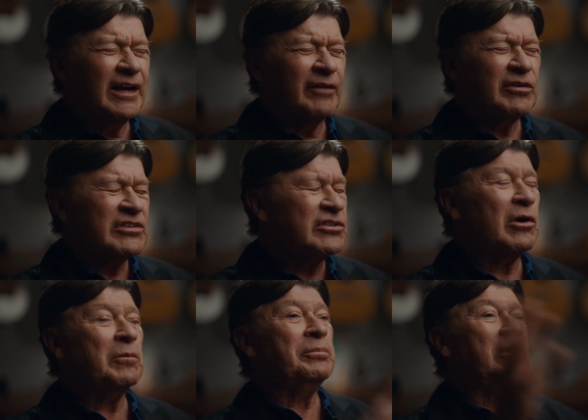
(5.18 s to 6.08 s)
It was
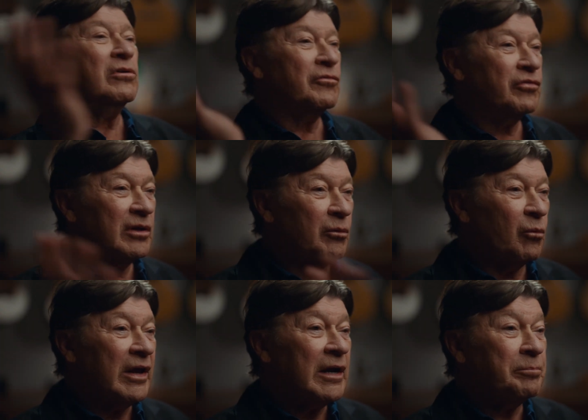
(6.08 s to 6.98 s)
so beautiful it
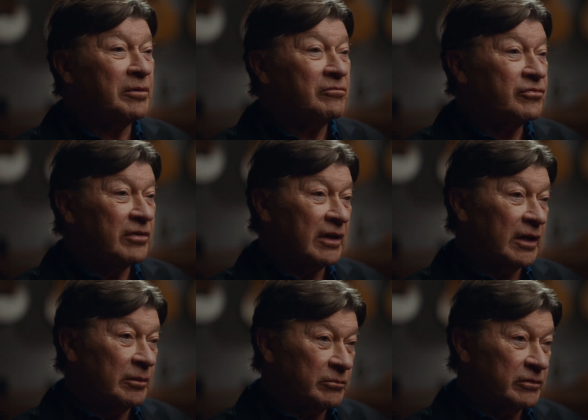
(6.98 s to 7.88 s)
went up in
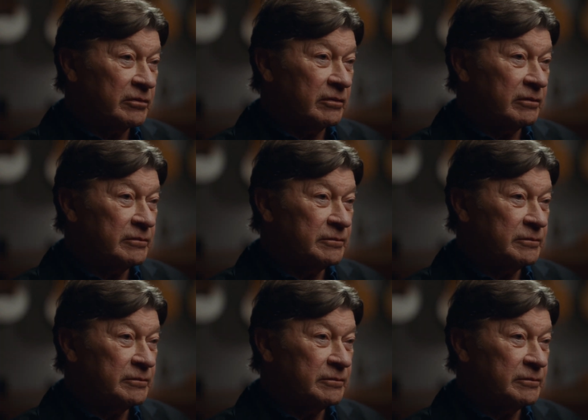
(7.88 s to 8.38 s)
flames.